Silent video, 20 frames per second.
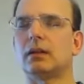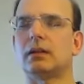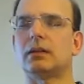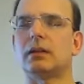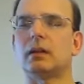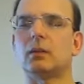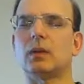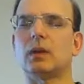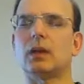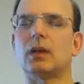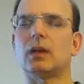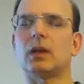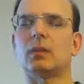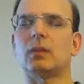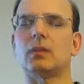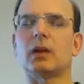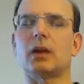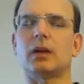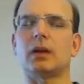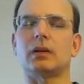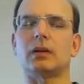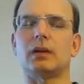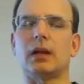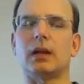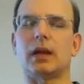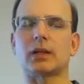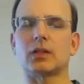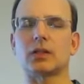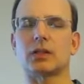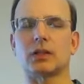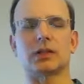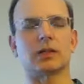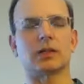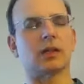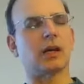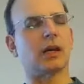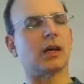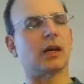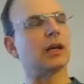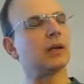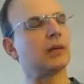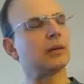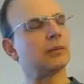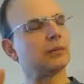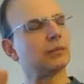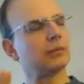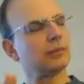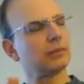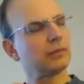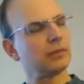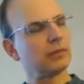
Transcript: Then we come around election time,